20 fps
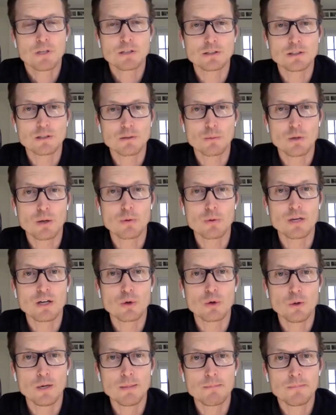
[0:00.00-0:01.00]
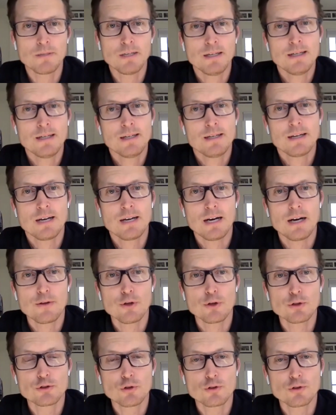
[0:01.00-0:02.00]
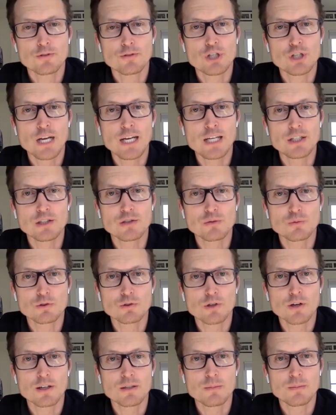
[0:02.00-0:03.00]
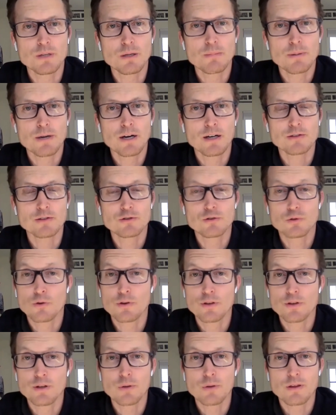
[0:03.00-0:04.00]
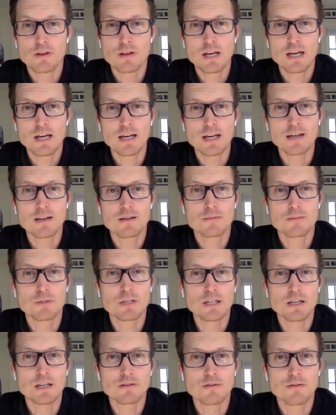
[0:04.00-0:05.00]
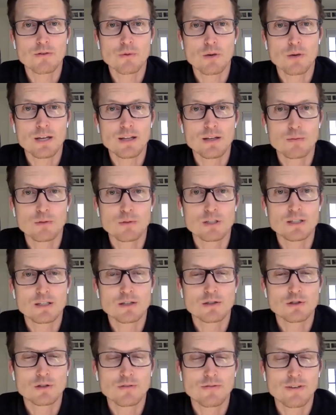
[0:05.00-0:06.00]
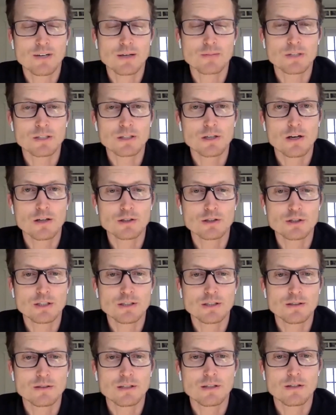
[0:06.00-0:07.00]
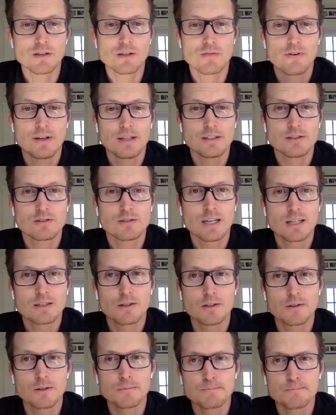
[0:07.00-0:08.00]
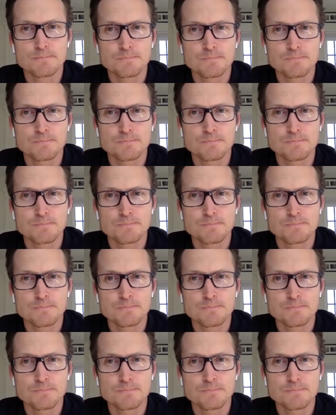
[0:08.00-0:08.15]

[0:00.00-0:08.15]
look at the way we equip, uh, those sorts of changes will start to be apparent sooner than we think because of the way that we develop technology in, in the defense sector.